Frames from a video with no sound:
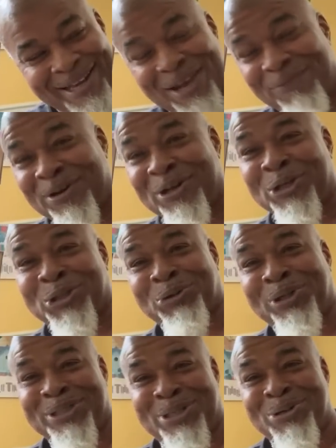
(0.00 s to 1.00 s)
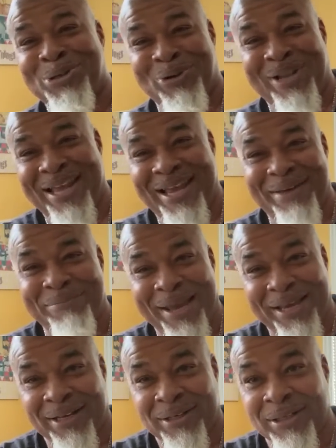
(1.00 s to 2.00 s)
living in the trees on your land
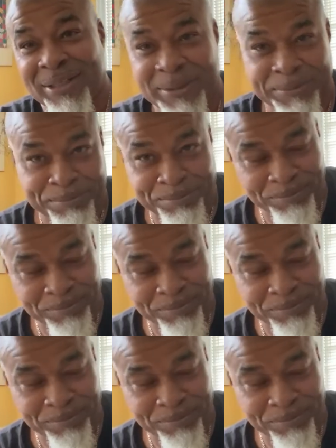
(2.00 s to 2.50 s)
making cookies.